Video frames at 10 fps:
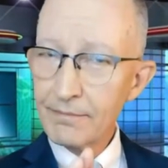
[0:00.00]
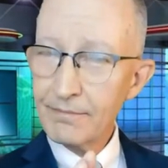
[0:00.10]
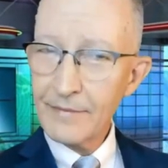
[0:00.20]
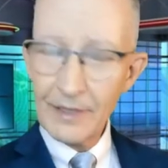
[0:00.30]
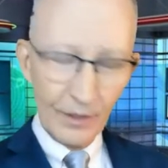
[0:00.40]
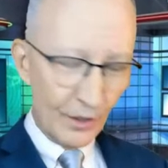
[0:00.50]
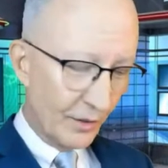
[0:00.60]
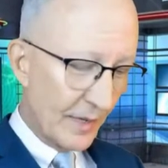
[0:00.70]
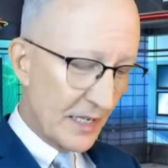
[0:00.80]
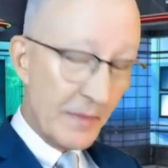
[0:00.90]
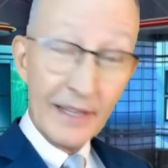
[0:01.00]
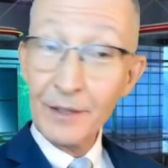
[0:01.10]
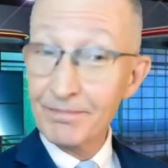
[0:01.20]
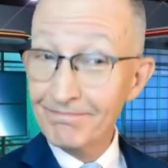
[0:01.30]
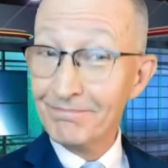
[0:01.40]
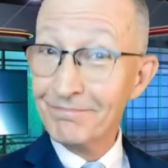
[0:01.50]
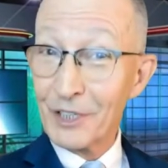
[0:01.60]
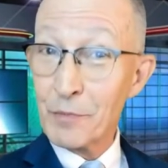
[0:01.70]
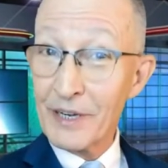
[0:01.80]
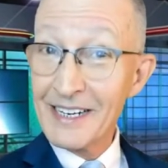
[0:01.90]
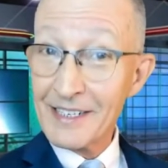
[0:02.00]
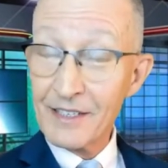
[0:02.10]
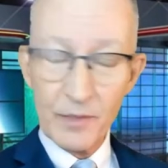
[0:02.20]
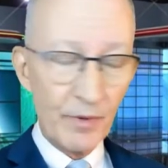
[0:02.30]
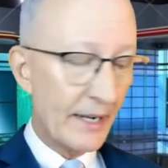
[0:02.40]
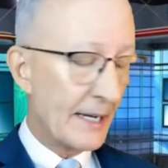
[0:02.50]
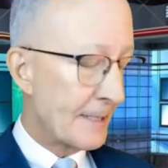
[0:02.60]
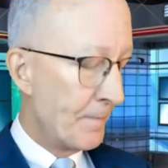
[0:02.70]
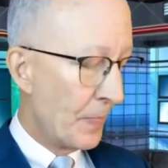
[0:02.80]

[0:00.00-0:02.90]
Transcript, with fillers: They'd look on the resume, they go, hmm, looks pretty nice, looks pretty nice.